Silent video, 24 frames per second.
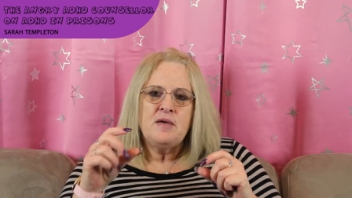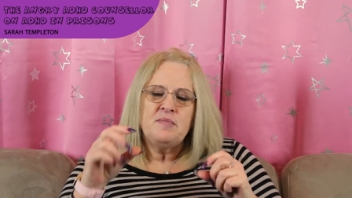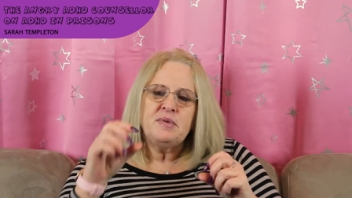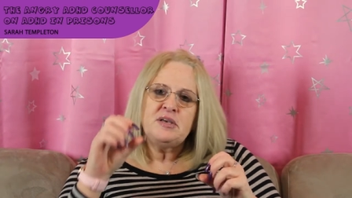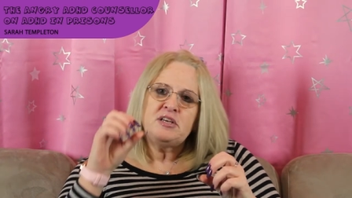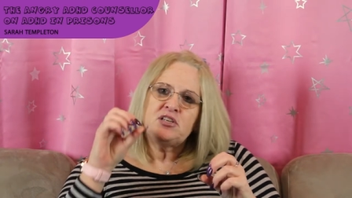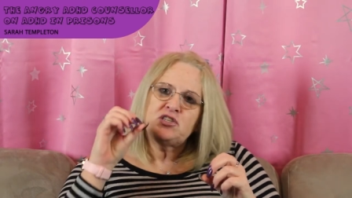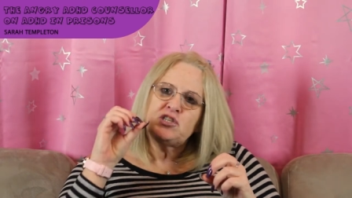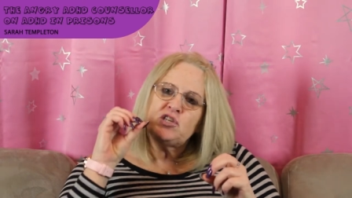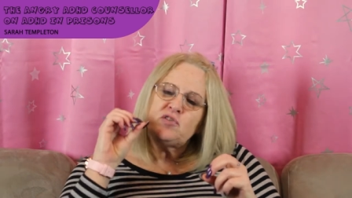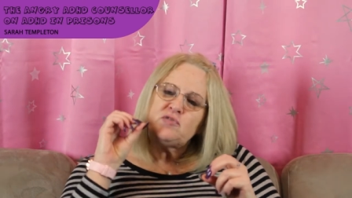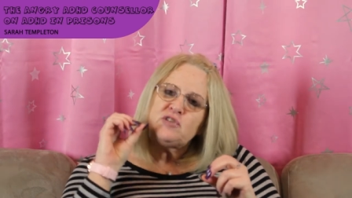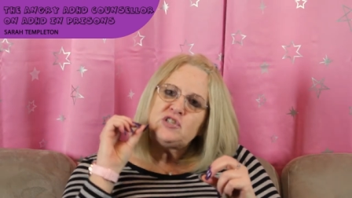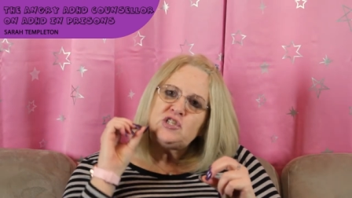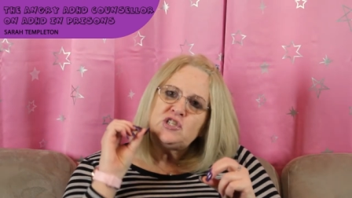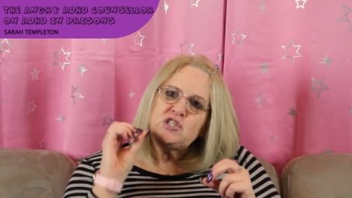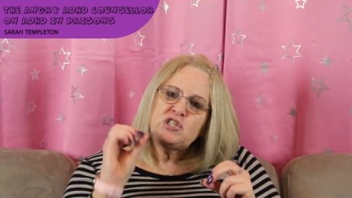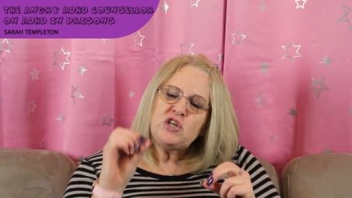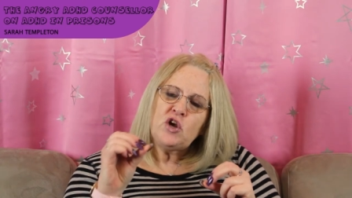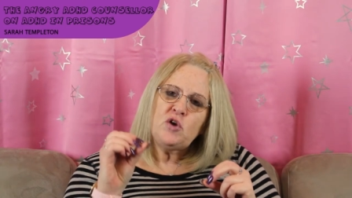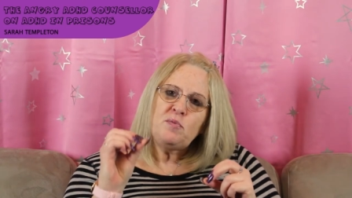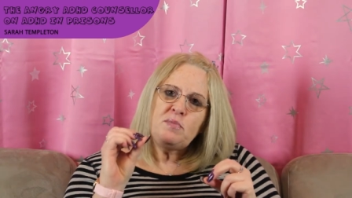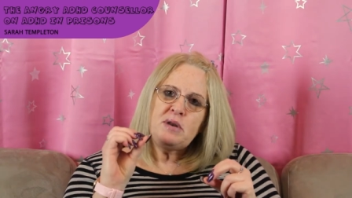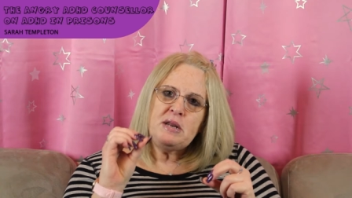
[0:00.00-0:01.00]
because there are
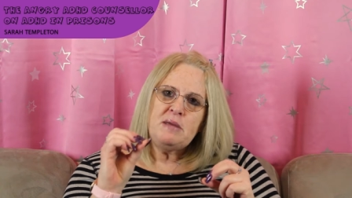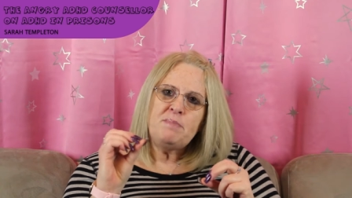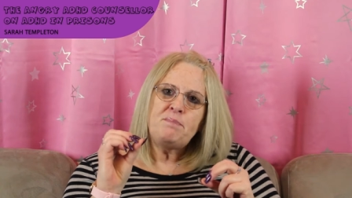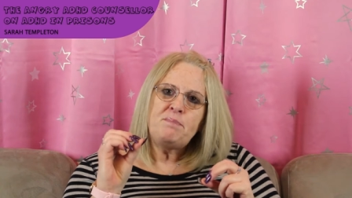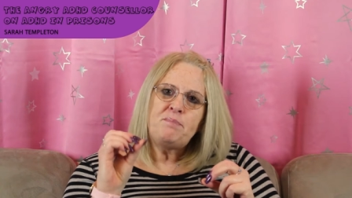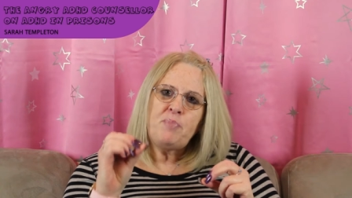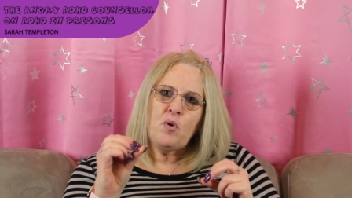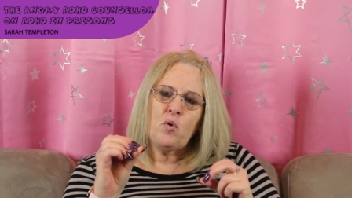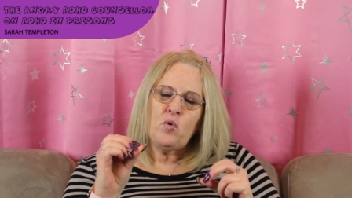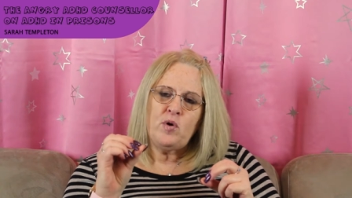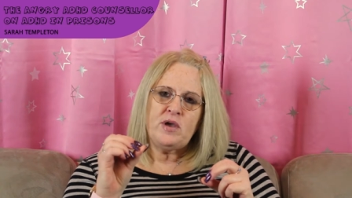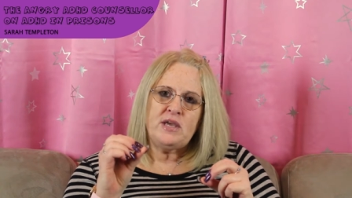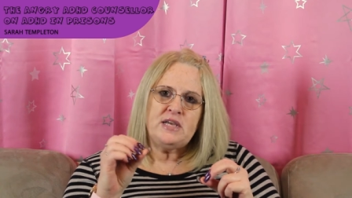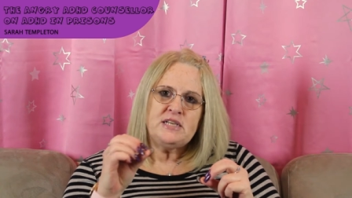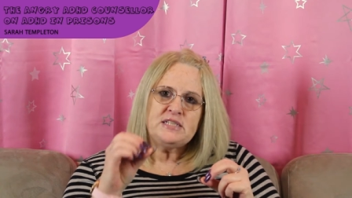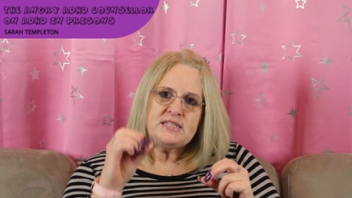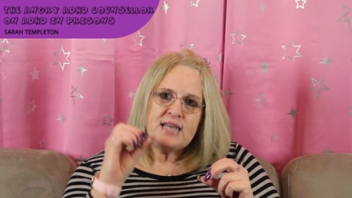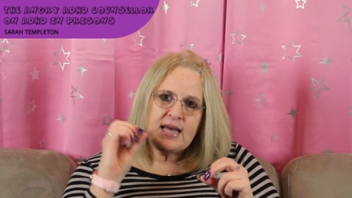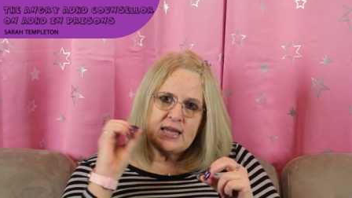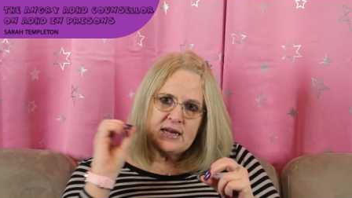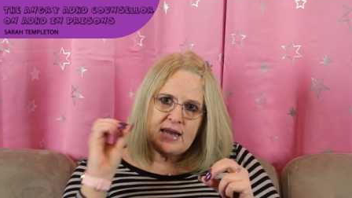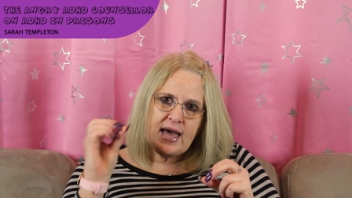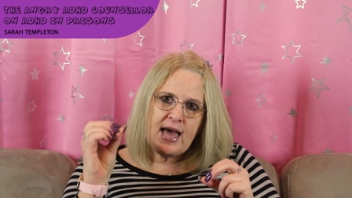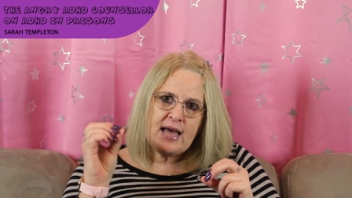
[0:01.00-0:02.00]
so many boys
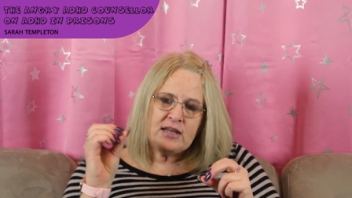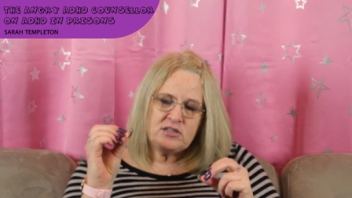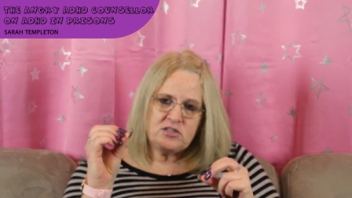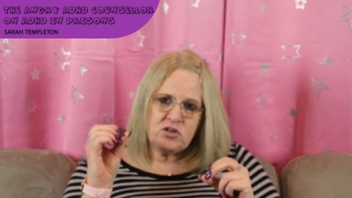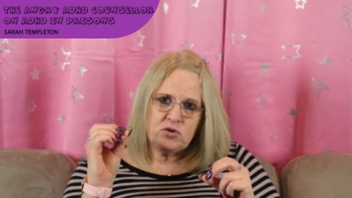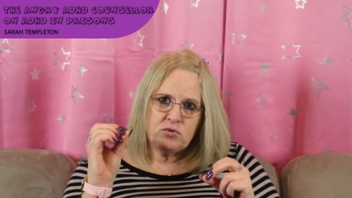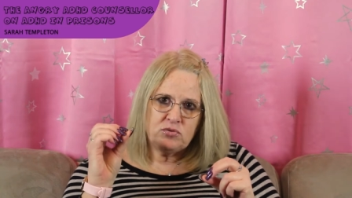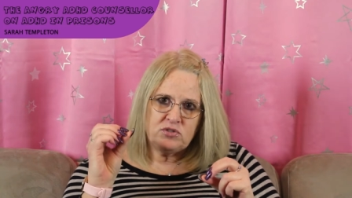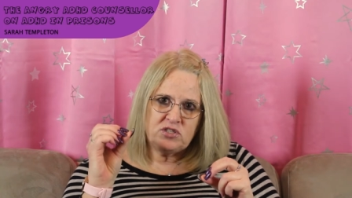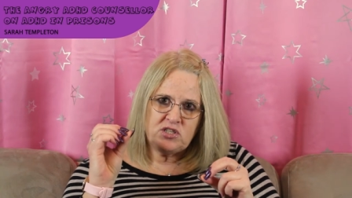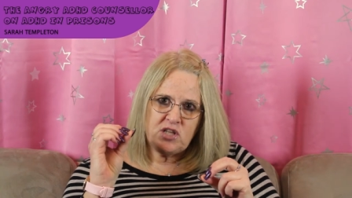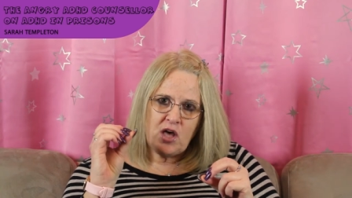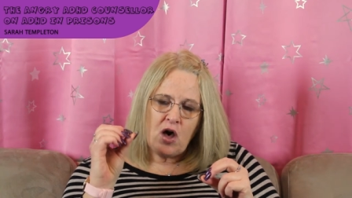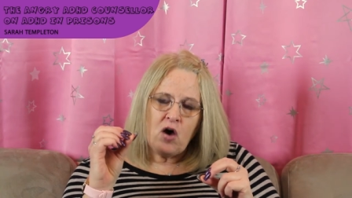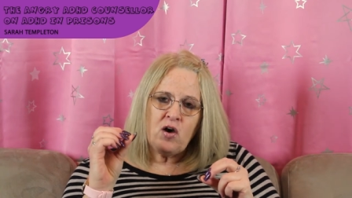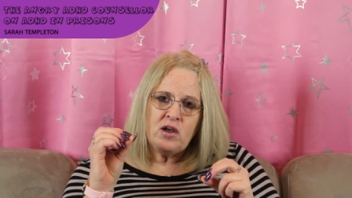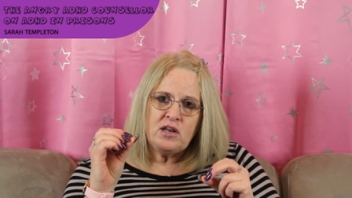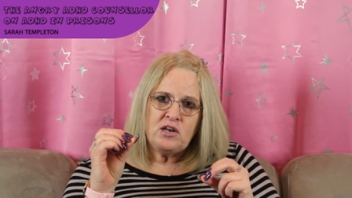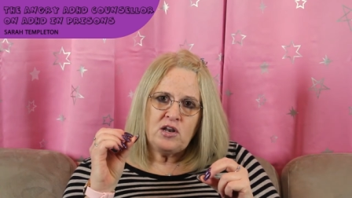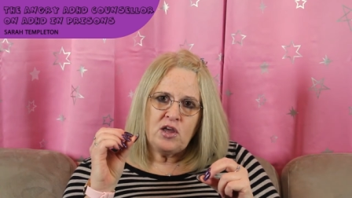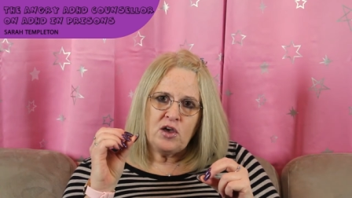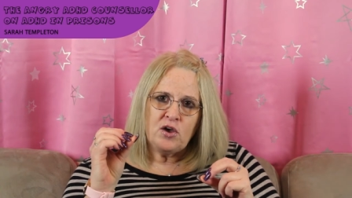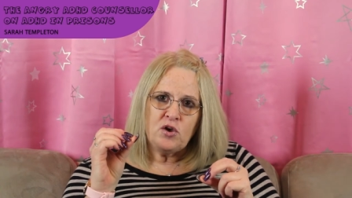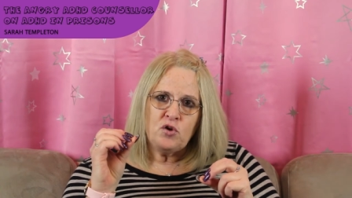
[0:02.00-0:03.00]
and adults that
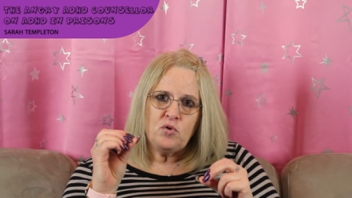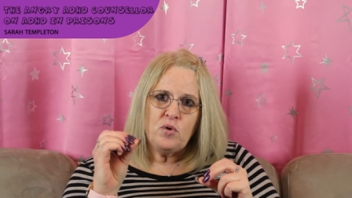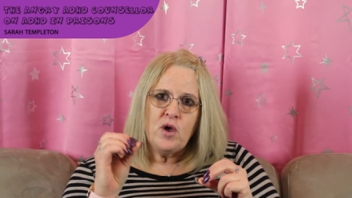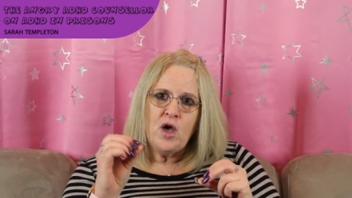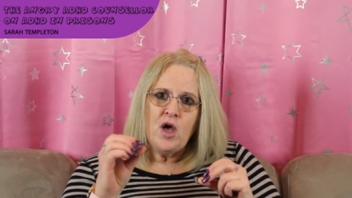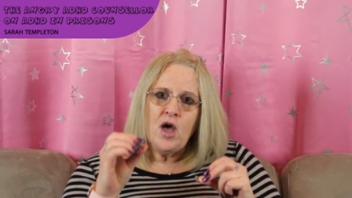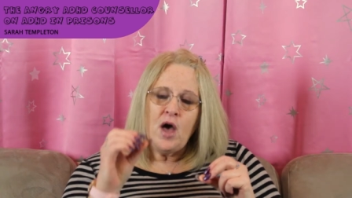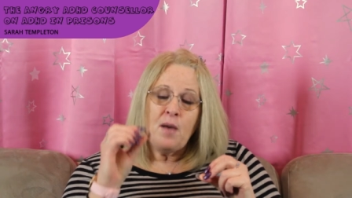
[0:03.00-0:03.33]
I know